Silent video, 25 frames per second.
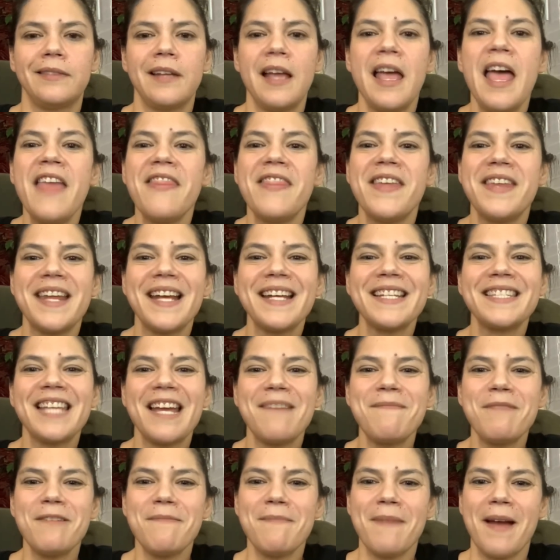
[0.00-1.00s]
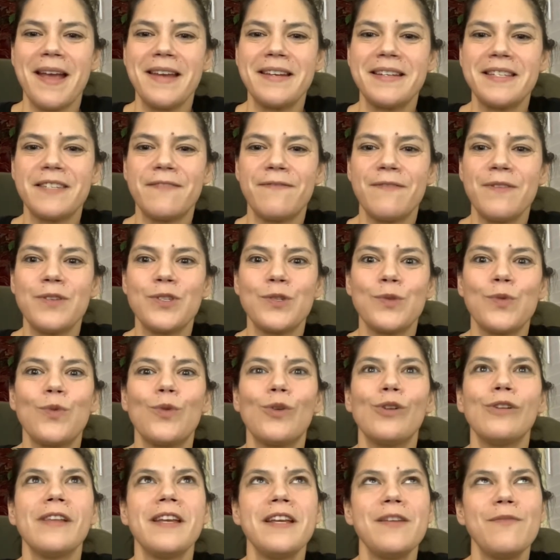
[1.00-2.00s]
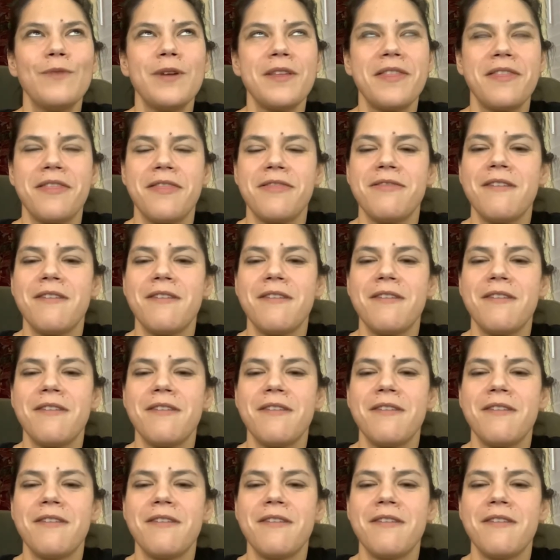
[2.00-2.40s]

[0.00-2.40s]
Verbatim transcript: The next time your mind is swirling with